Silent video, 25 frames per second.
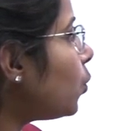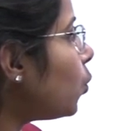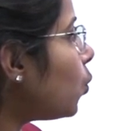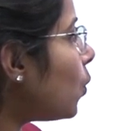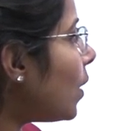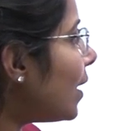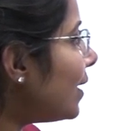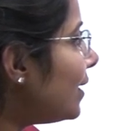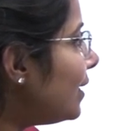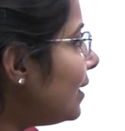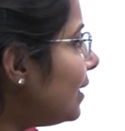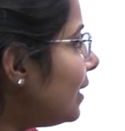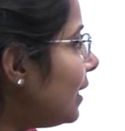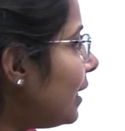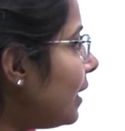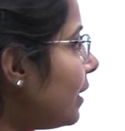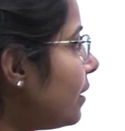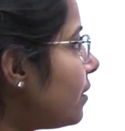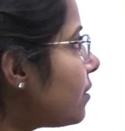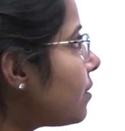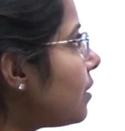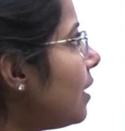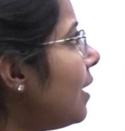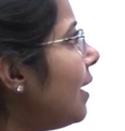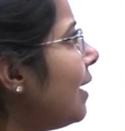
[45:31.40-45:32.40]
1
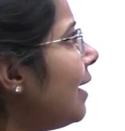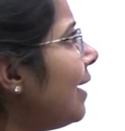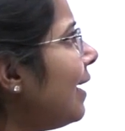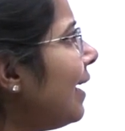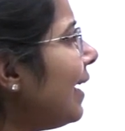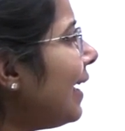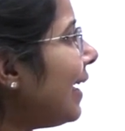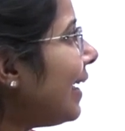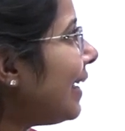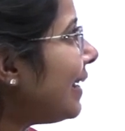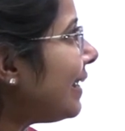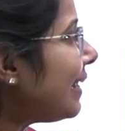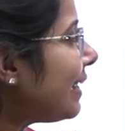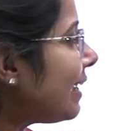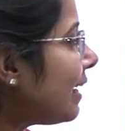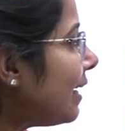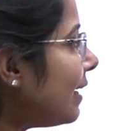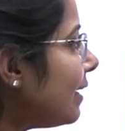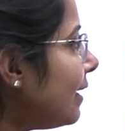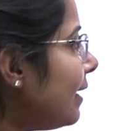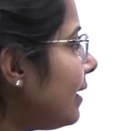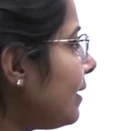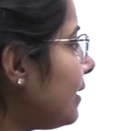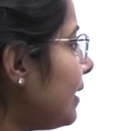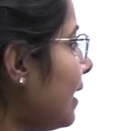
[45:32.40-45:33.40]
is
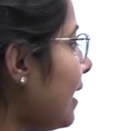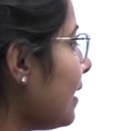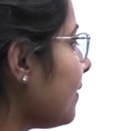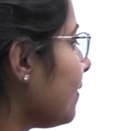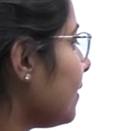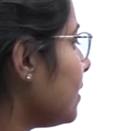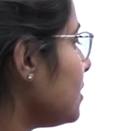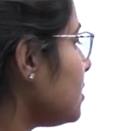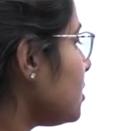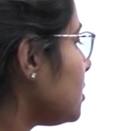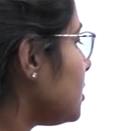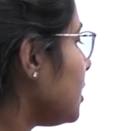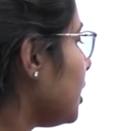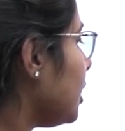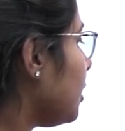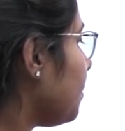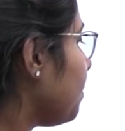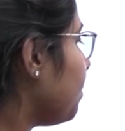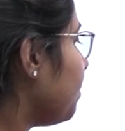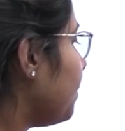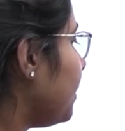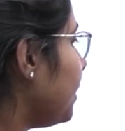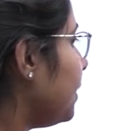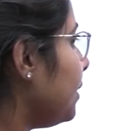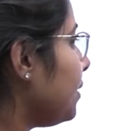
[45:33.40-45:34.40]
incorrect and the
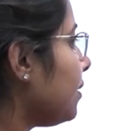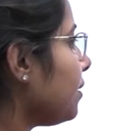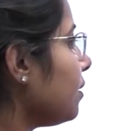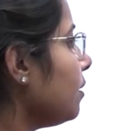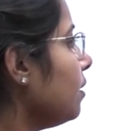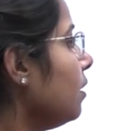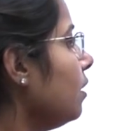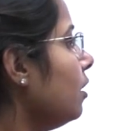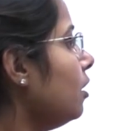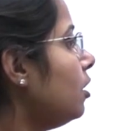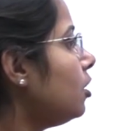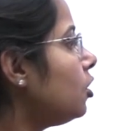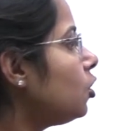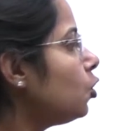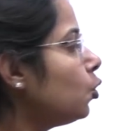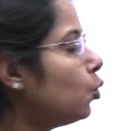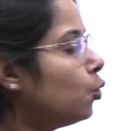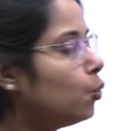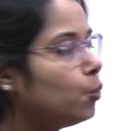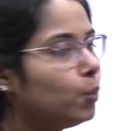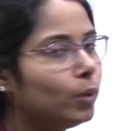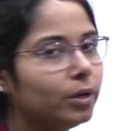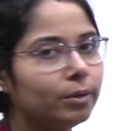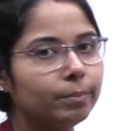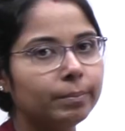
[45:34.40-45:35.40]
statement 2
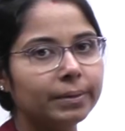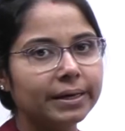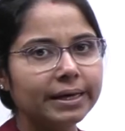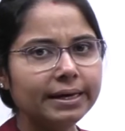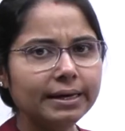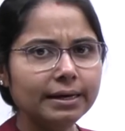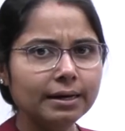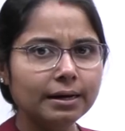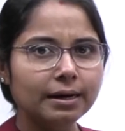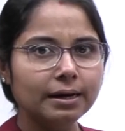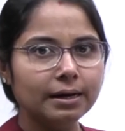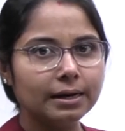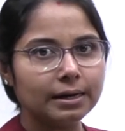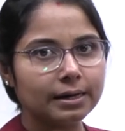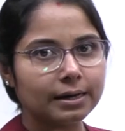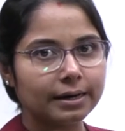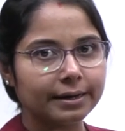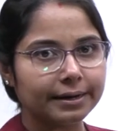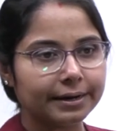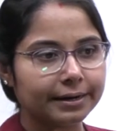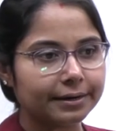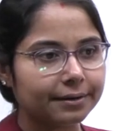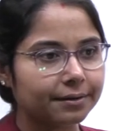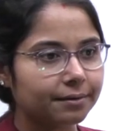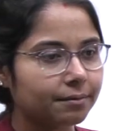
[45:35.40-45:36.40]
will be
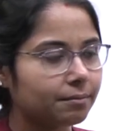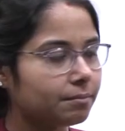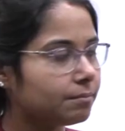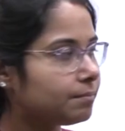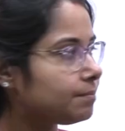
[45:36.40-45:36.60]
correct.